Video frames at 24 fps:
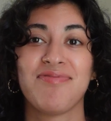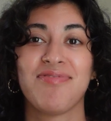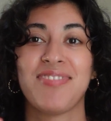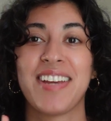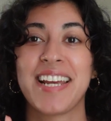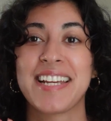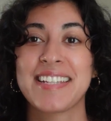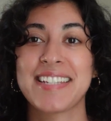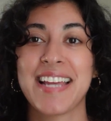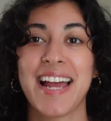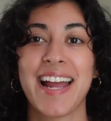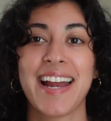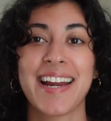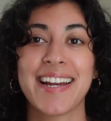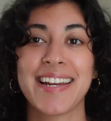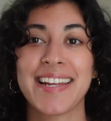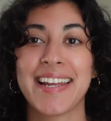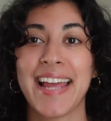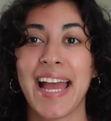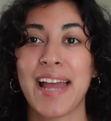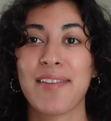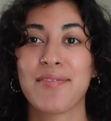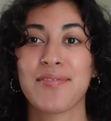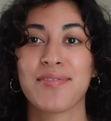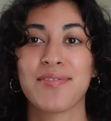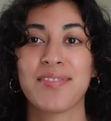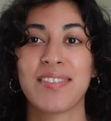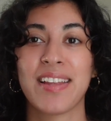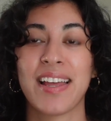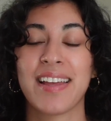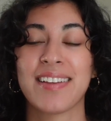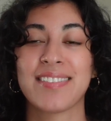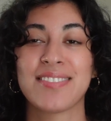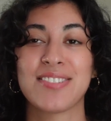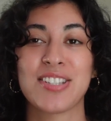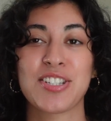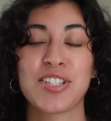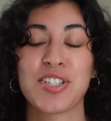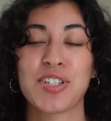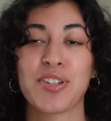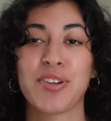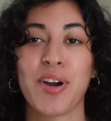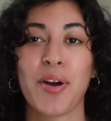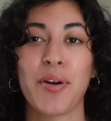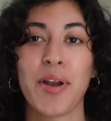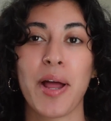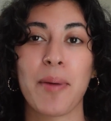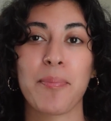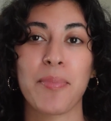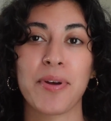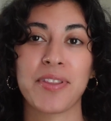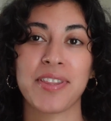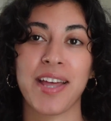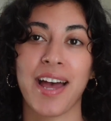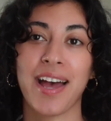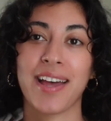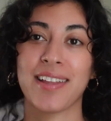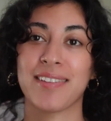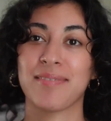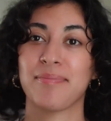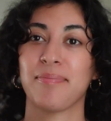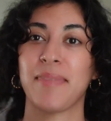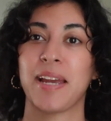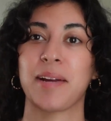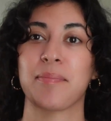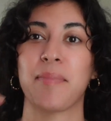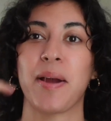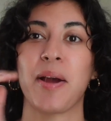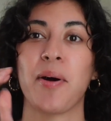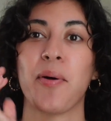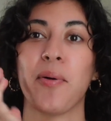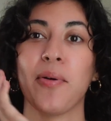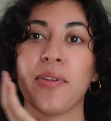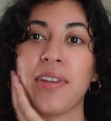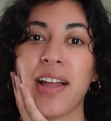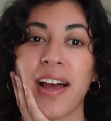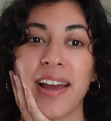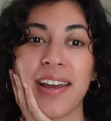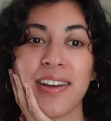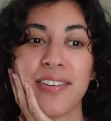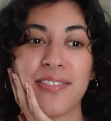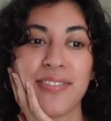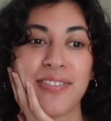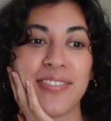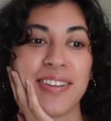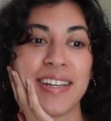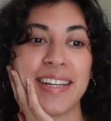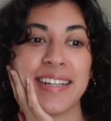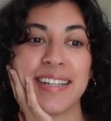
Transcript: anxiety, I just grown up with that like my whole life,